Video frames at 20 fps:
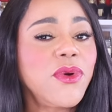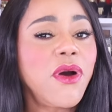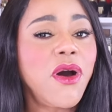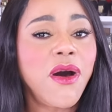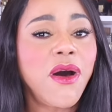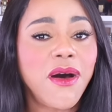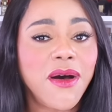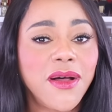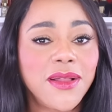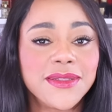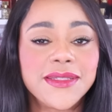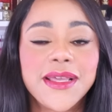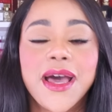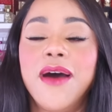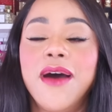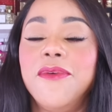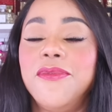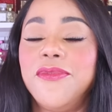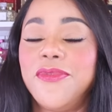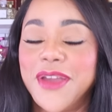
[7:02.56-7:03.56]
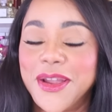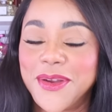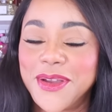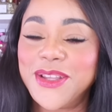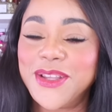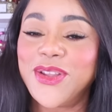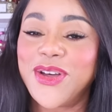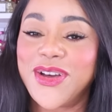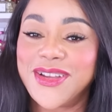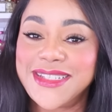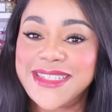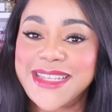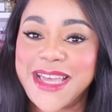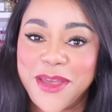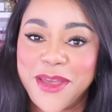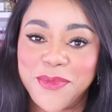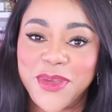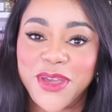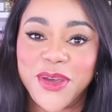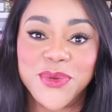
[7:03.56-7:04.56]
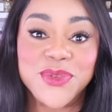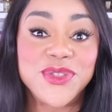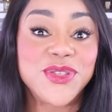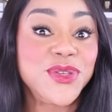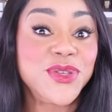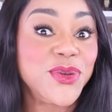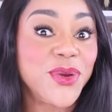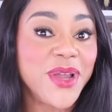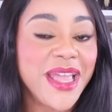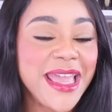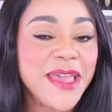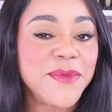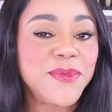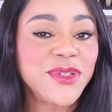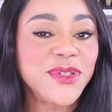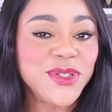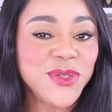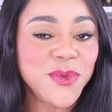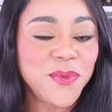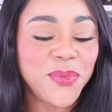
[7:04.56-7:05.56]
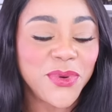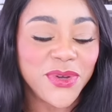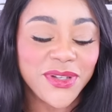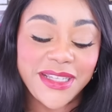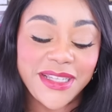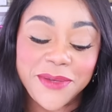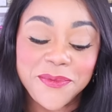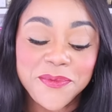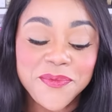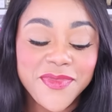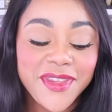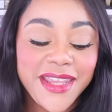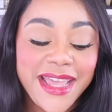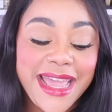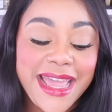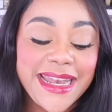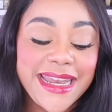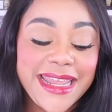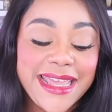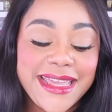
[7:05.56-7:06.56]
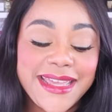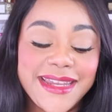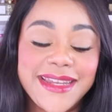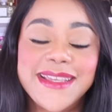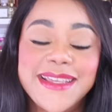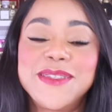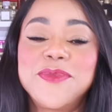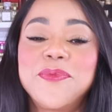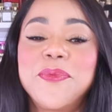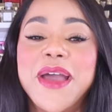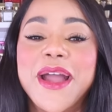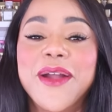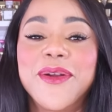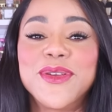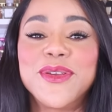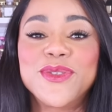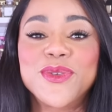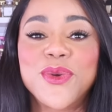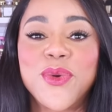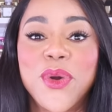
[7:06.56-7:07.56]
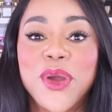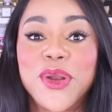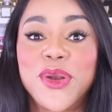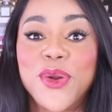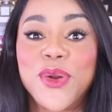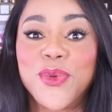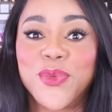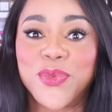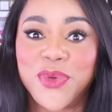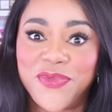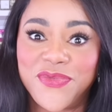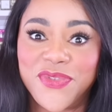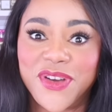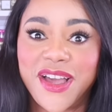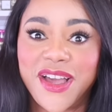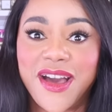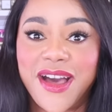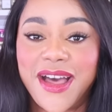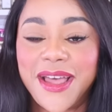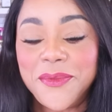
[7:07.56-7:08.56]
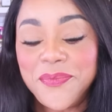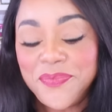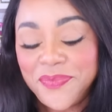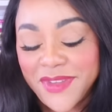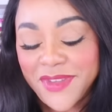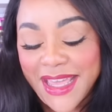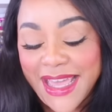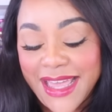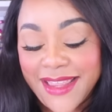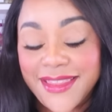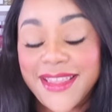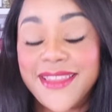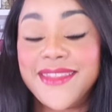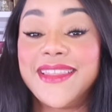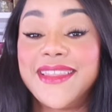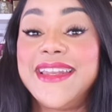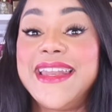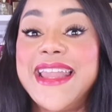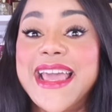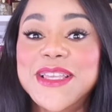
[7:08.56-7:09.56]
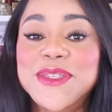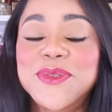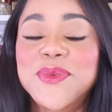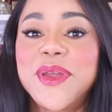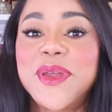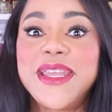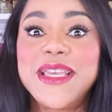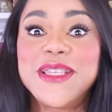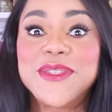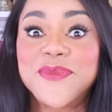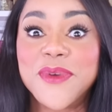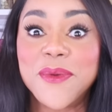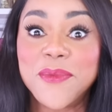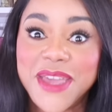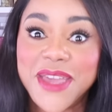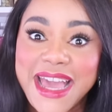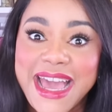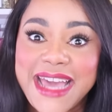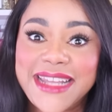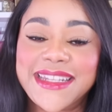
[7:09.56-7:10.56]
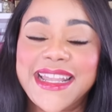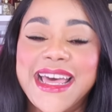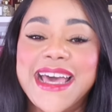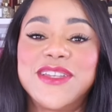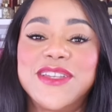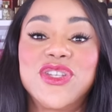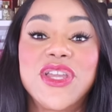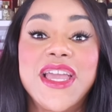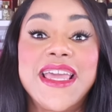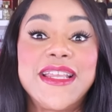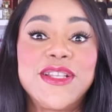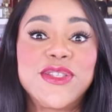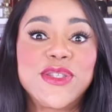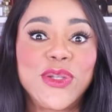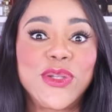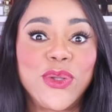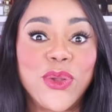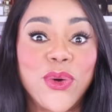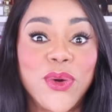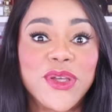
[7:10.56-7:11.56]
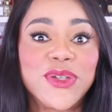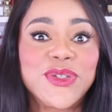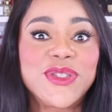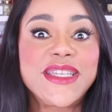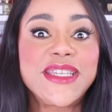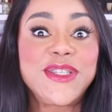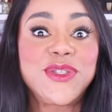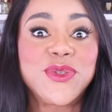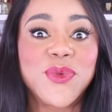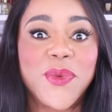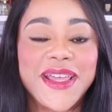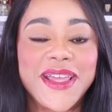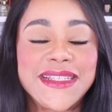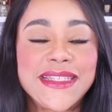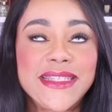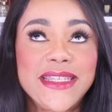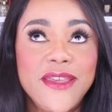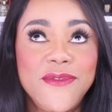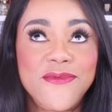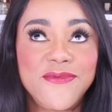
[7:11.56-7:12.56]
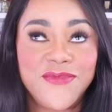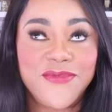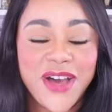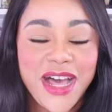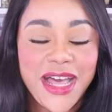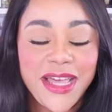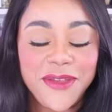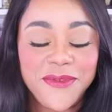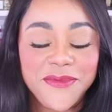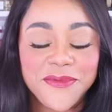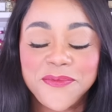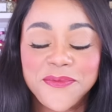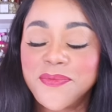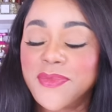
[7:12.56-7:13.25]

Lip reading: hauled a very long time ago, so you're able to pull it, and it is Paris Corner Rifaaqat. And then the next one is from Khadlaj, and it's Loyalty 25.